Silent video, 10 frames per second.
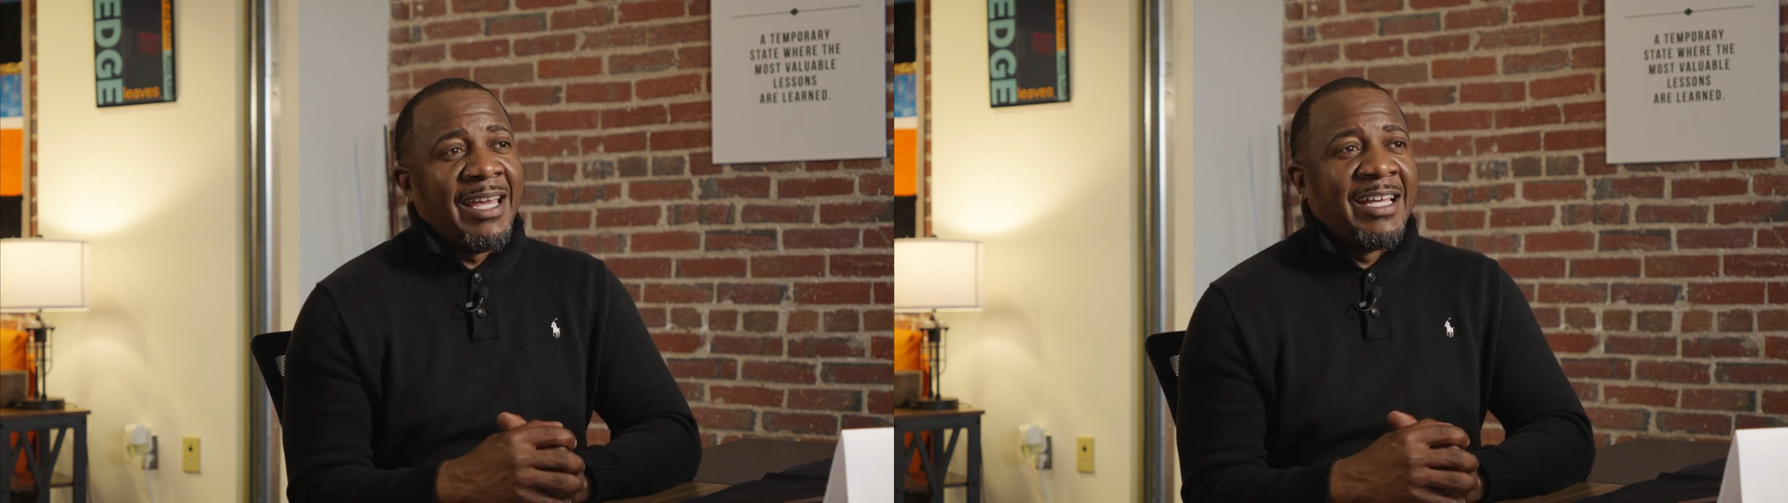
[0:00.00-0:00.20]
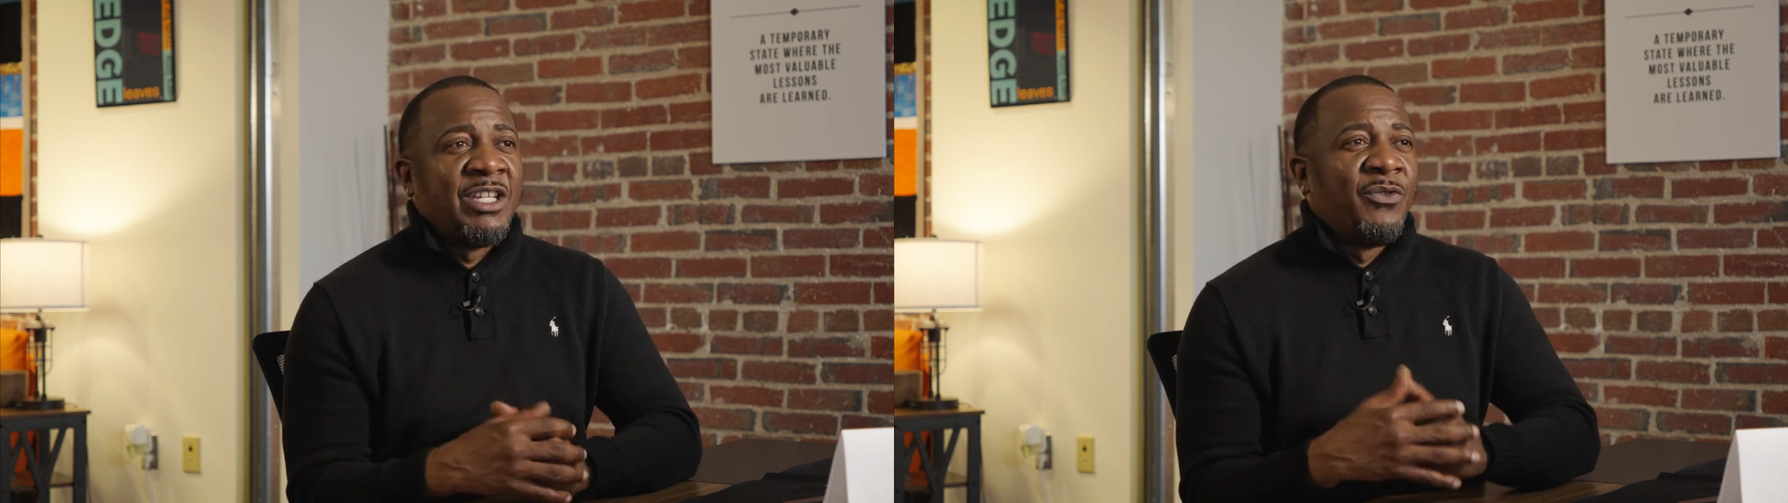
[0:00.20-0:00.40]

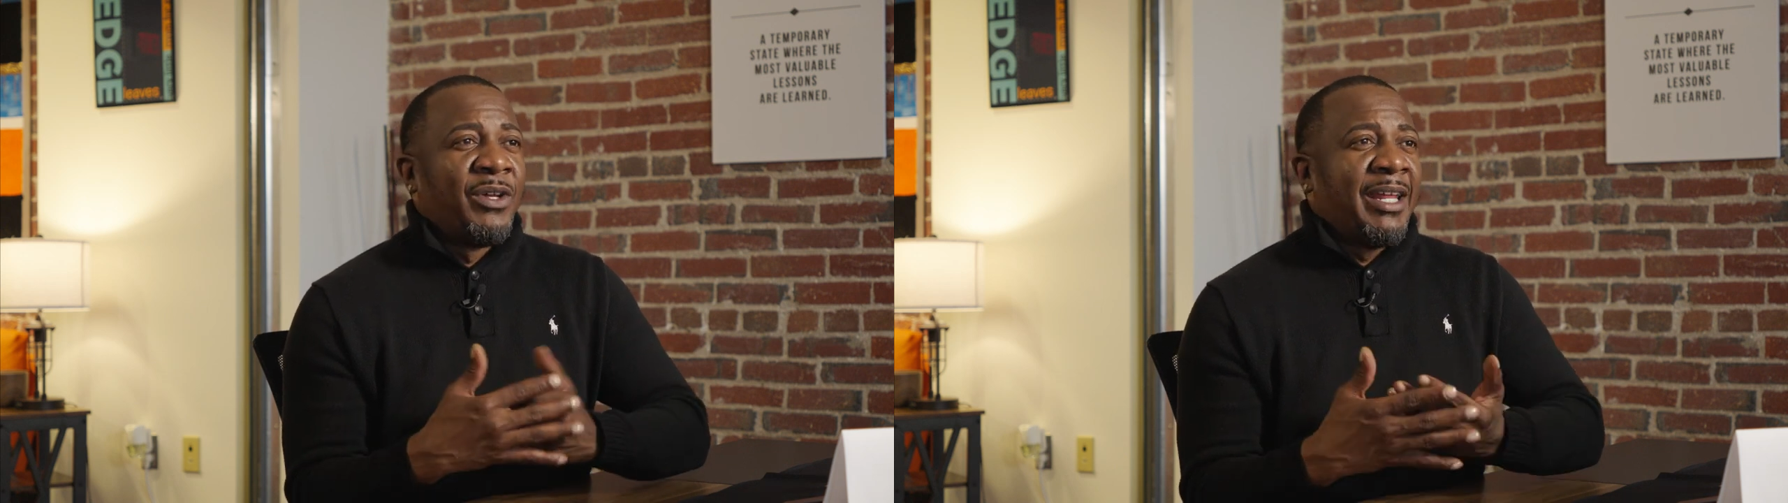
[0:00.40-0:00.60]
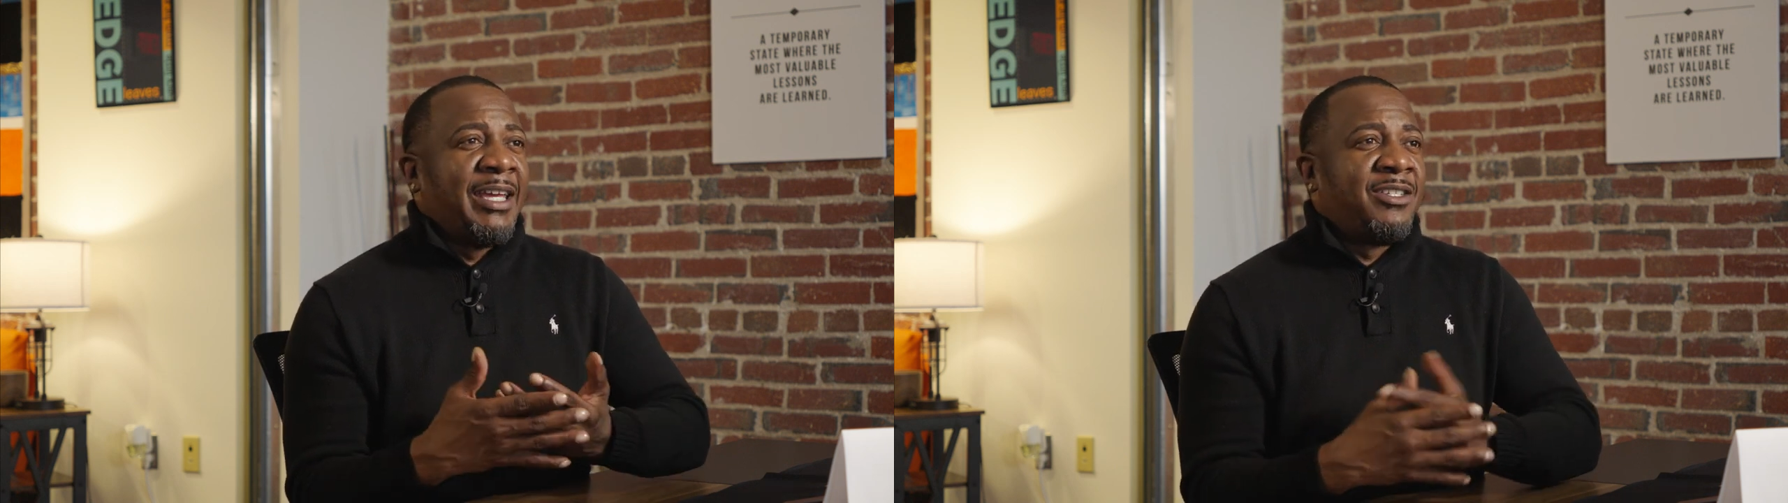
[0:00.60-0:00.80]
as it
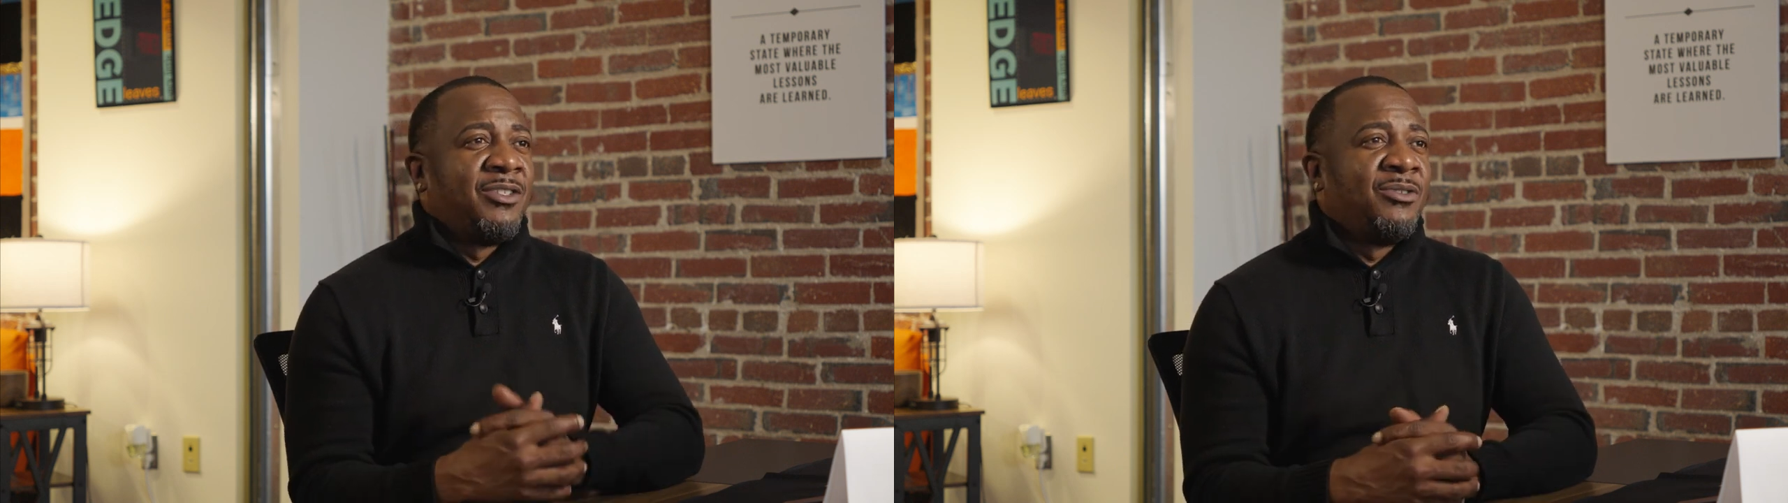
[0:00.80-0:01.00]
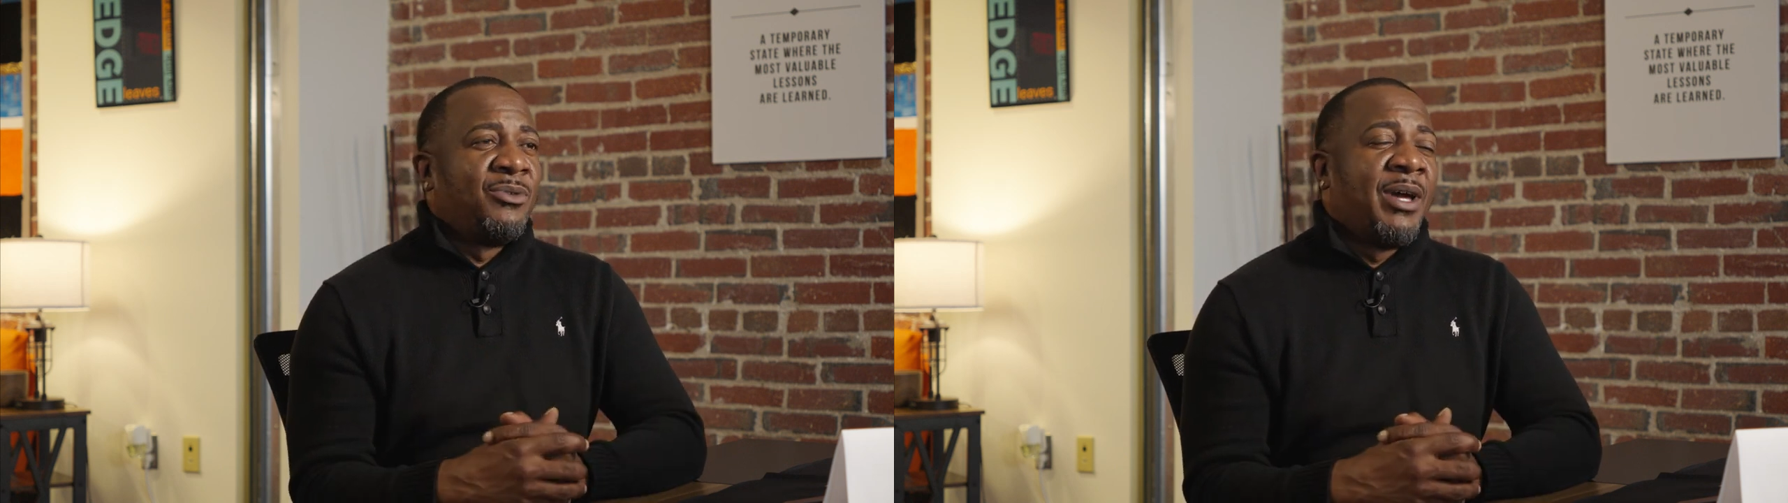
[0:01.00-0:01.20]
relates
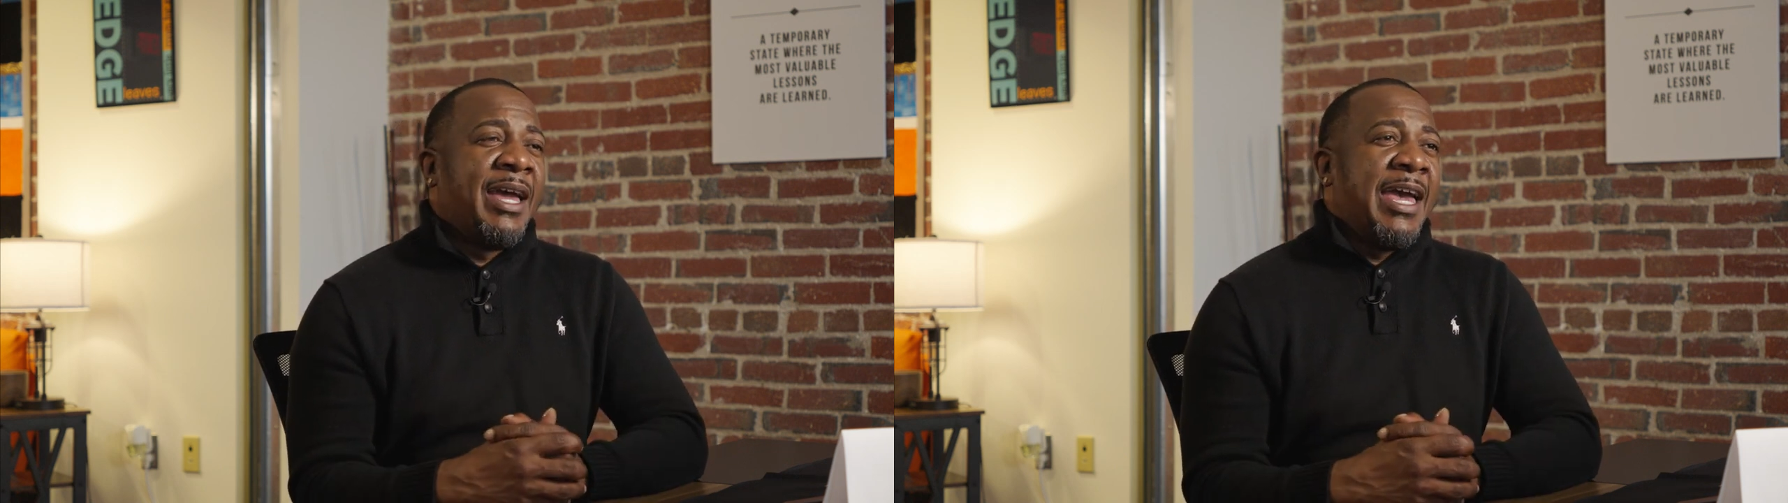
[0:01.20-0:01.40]
to